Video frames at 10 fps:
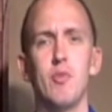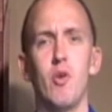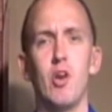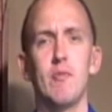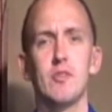
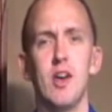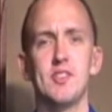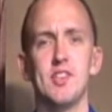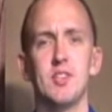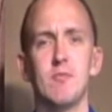boy with
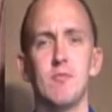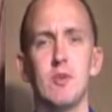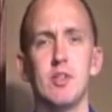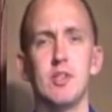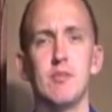autism
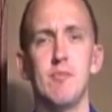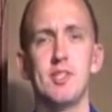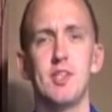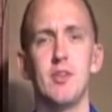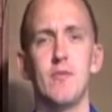was
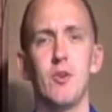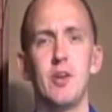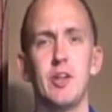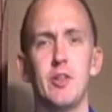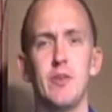missing for
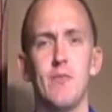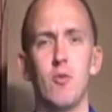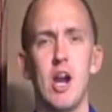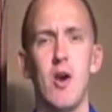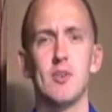nearly 4
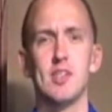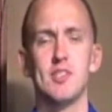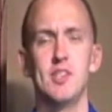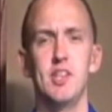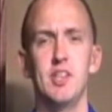hours on
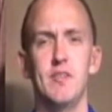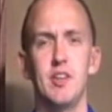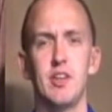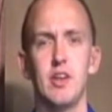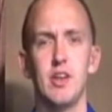Sunday
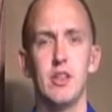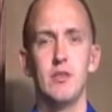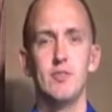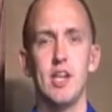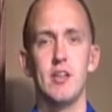evening.
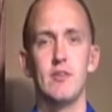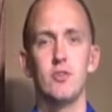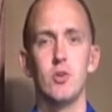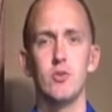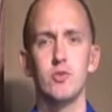Lieutenant
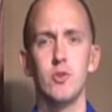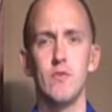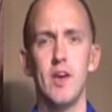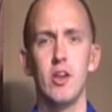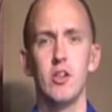Joel
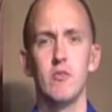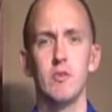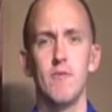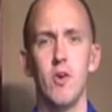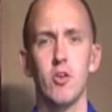Vettel
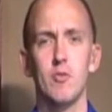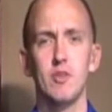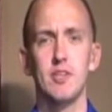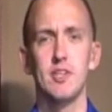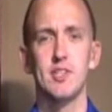with Fargo
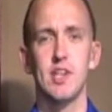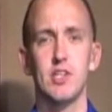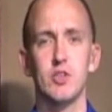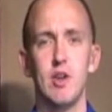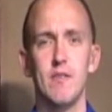Police
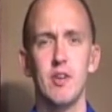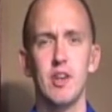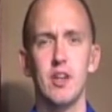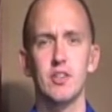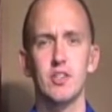says Draven
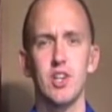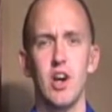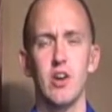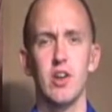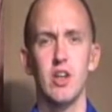
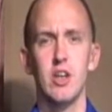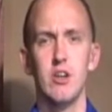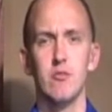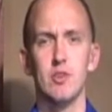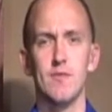Untershire
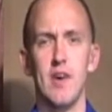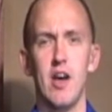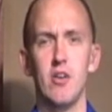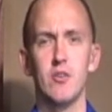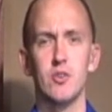was
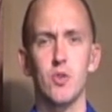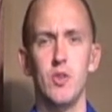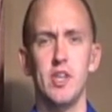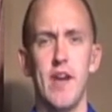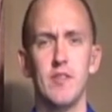found
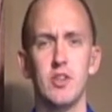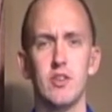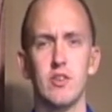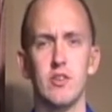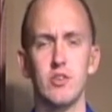
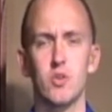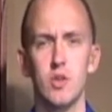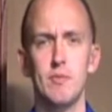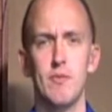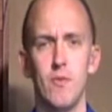
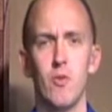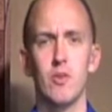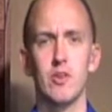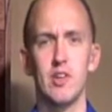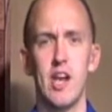shortly
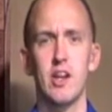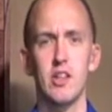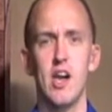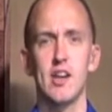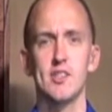before 9
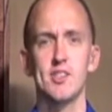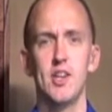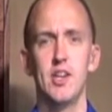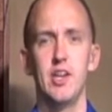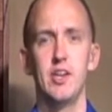o'clock on
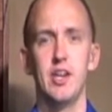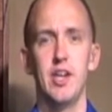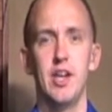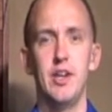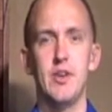Sunday
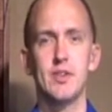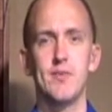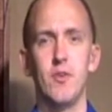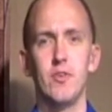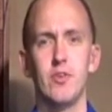near
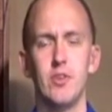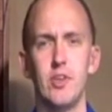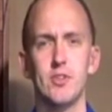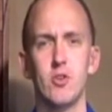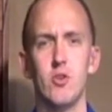
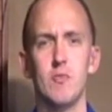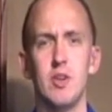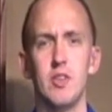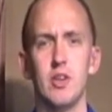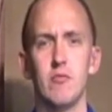his home
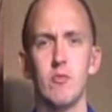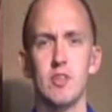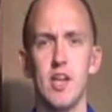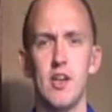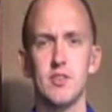in the
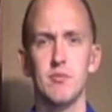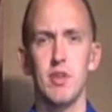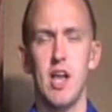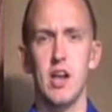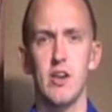1000
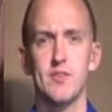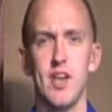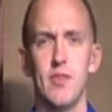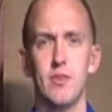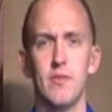block of
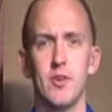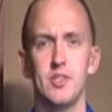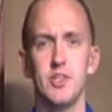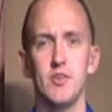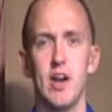South
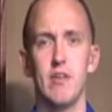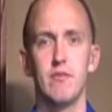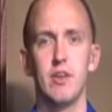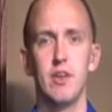University Drive.